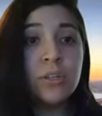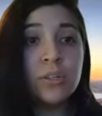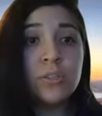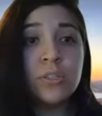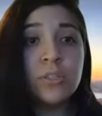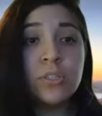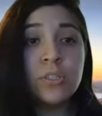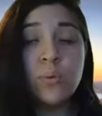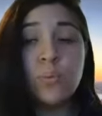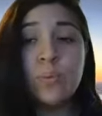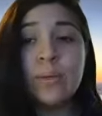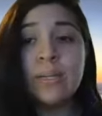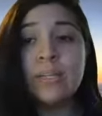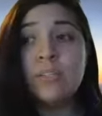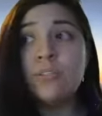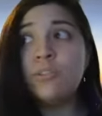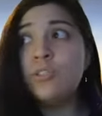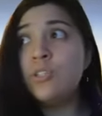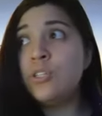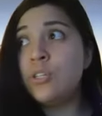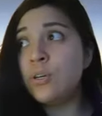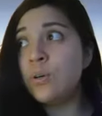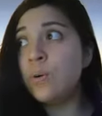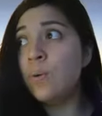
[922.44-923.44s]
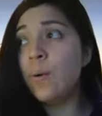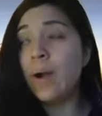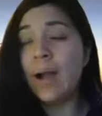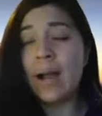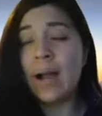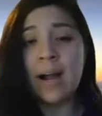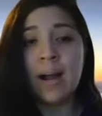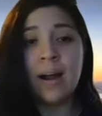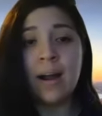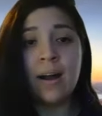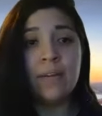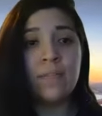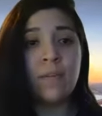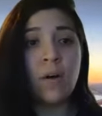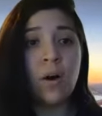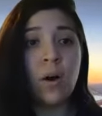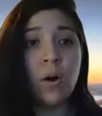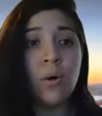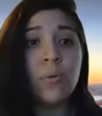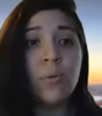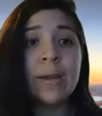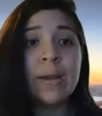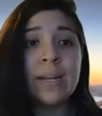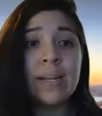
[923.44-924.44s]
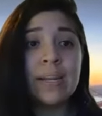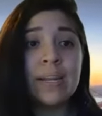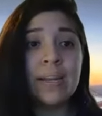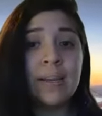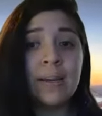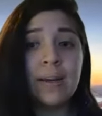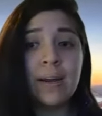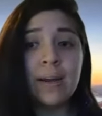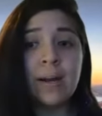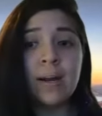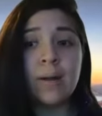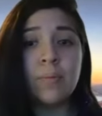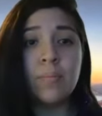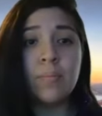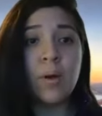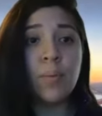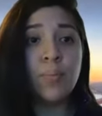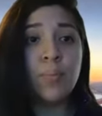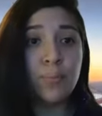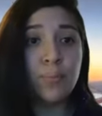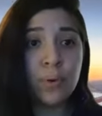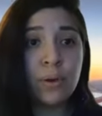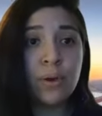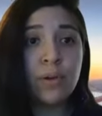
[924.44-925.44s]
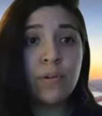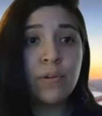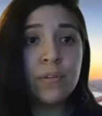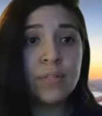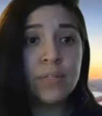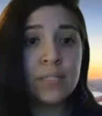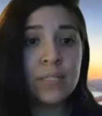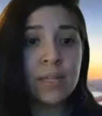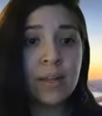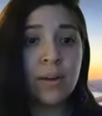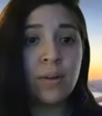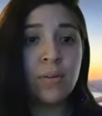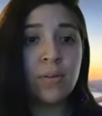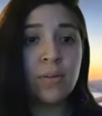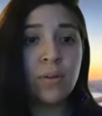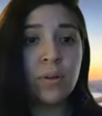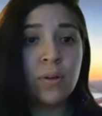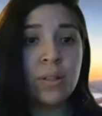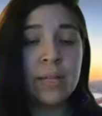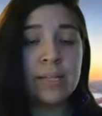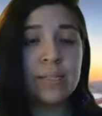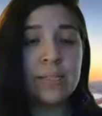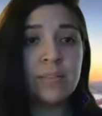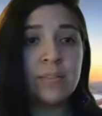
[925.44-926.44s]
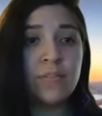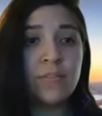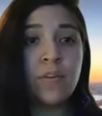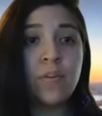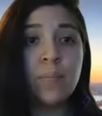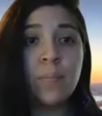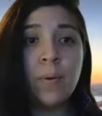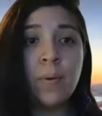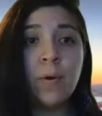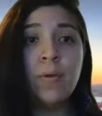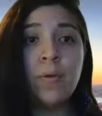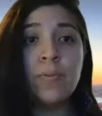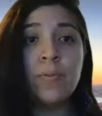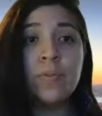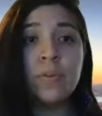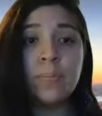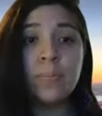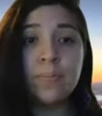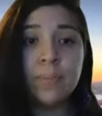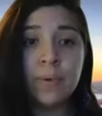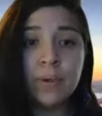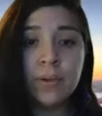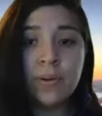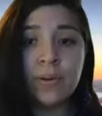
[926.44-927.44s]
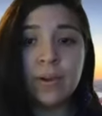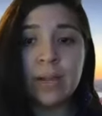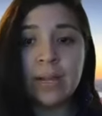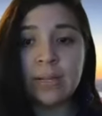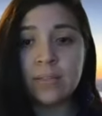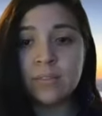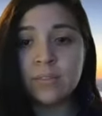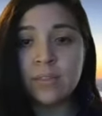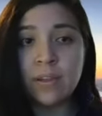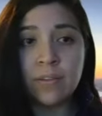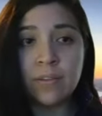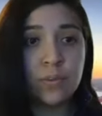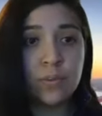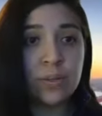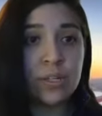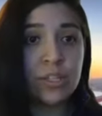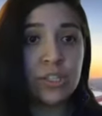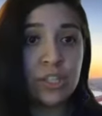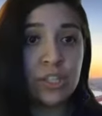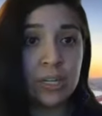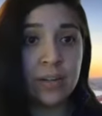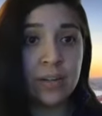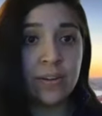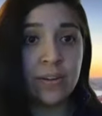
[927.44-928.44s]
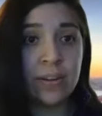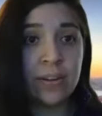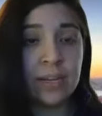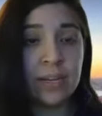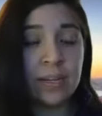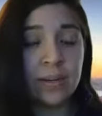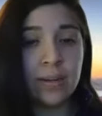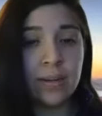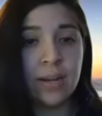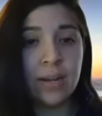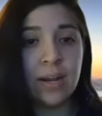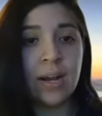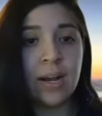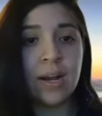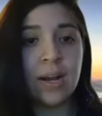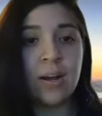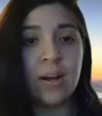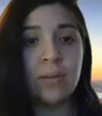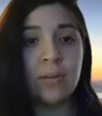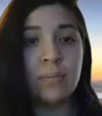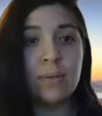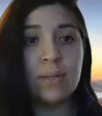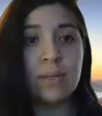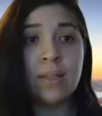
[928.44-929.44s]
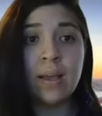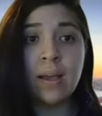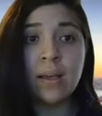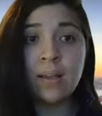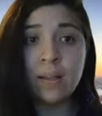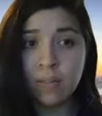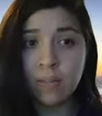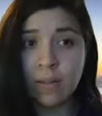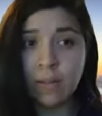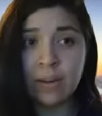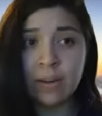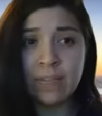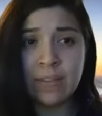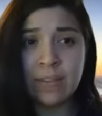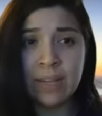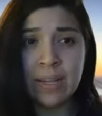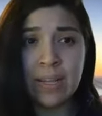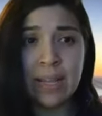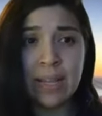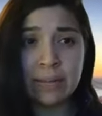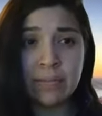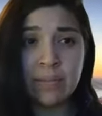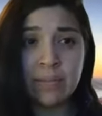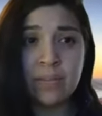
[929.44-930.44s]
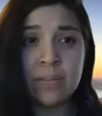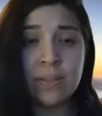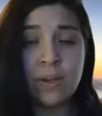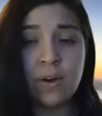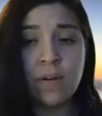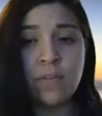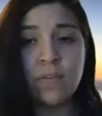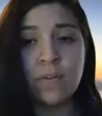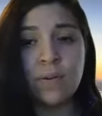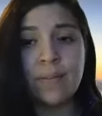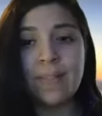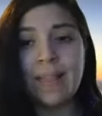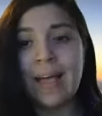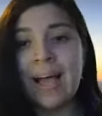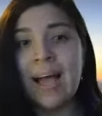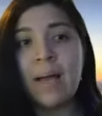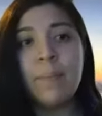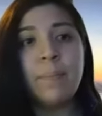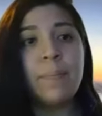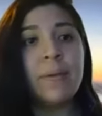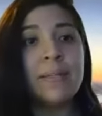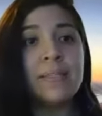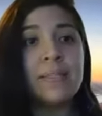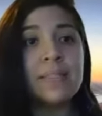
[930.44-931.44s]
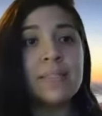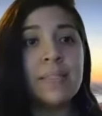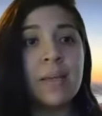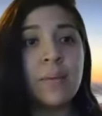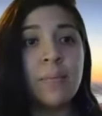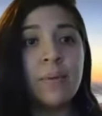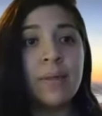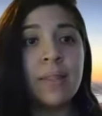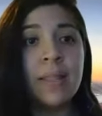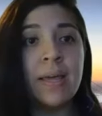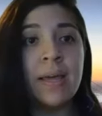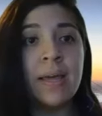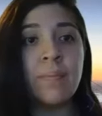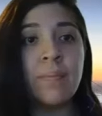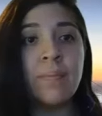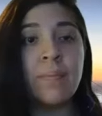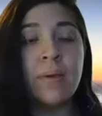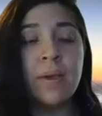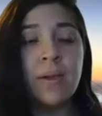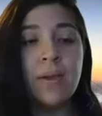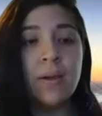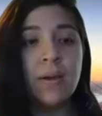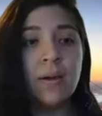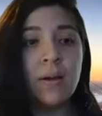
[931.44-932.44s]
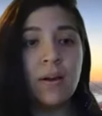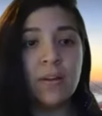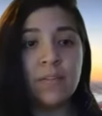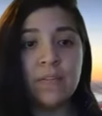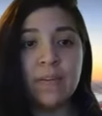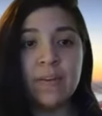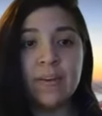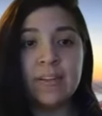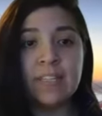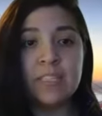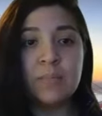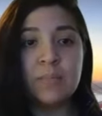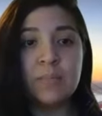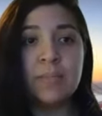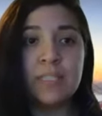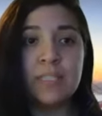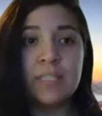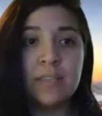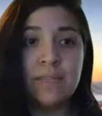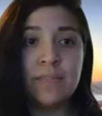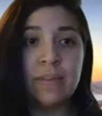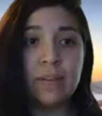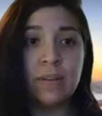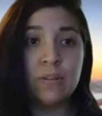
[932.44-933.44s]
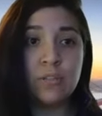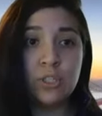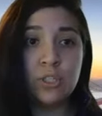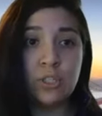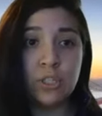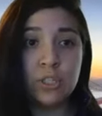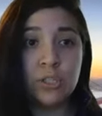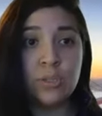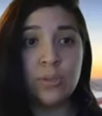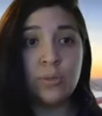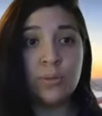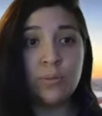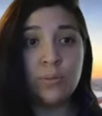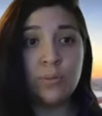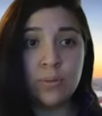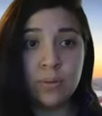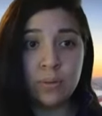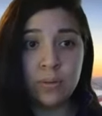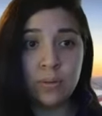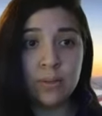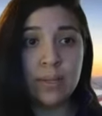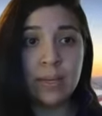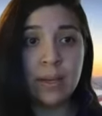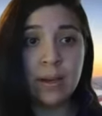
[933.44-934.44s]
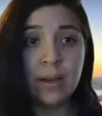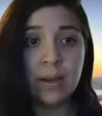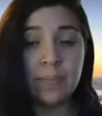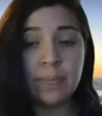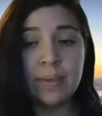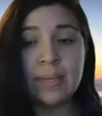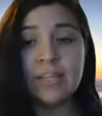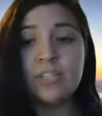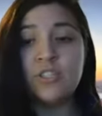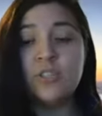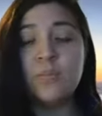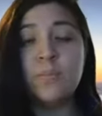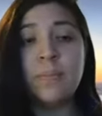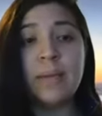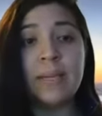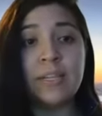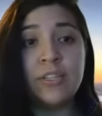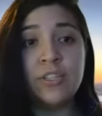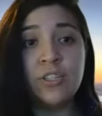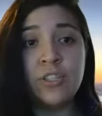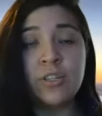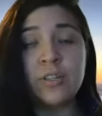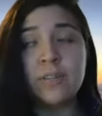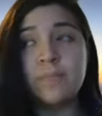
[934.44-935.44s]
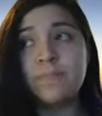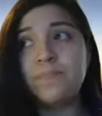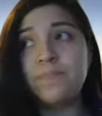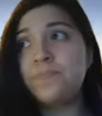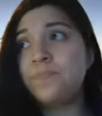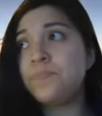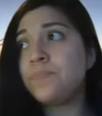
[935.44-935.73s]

So we do have already approved technical electives for both computer and software engineering. A lot of the electives overlap, and some of them are very specific to each major.